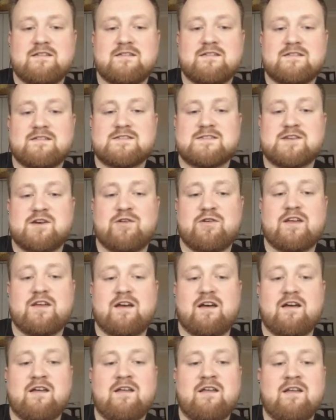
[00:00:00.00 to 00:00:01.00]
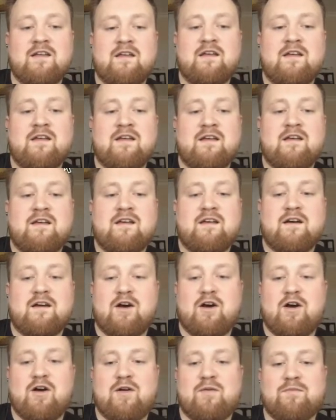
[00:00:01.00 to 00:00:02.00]
So yeah,
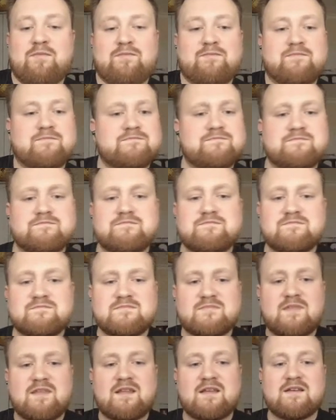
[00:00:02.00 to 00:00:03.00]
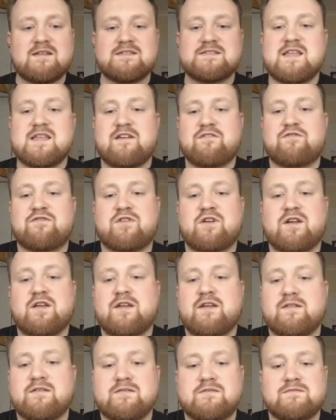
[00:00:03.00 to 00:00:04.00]
um, step 3,
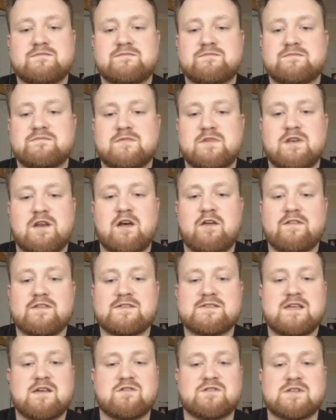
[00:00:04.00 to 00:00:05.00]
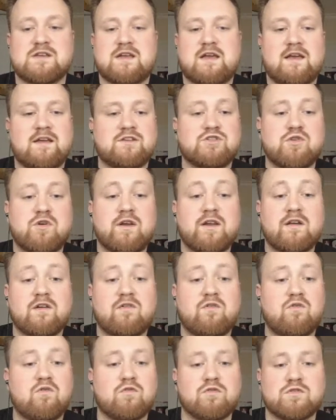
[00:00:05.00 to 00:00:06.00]
learn the skills. Okay, join a
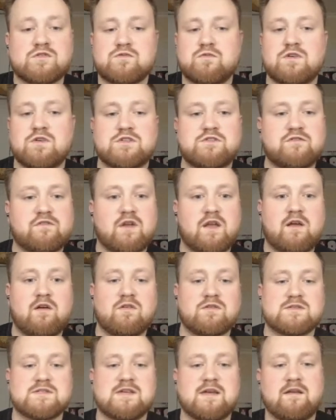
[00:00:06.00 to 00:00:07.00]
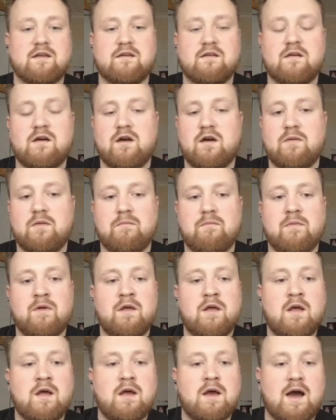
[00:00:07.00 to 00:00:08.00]
course, watch free content.
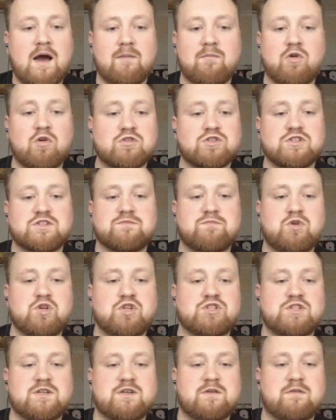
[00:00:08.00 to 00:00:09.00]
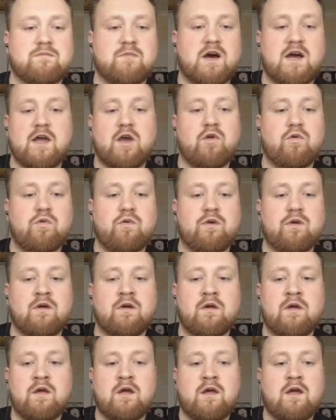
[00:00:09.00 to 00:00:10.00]
I'm not just pushing my own.
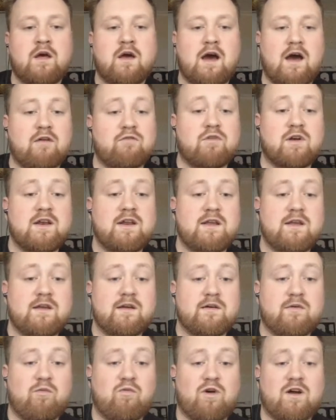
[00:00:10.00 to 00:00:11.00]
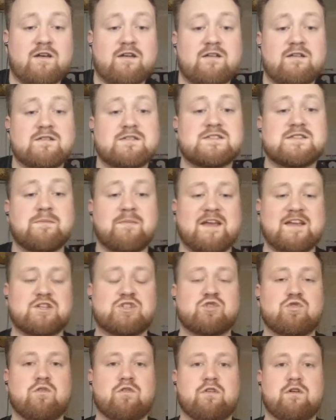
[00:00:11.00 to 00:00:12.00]
I really want to make
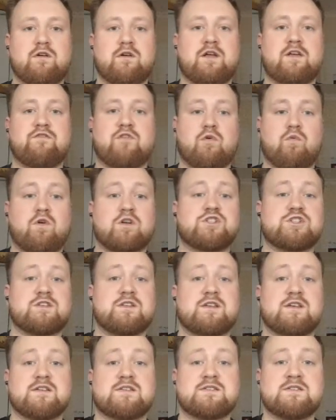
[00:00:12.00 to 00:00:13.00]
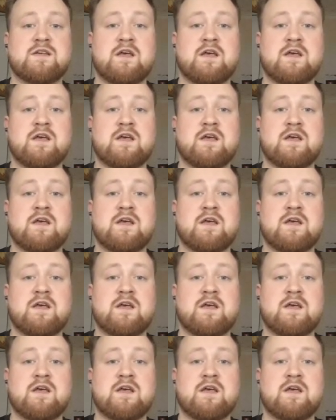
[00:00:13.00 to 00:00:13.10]
sure that if you're watching this,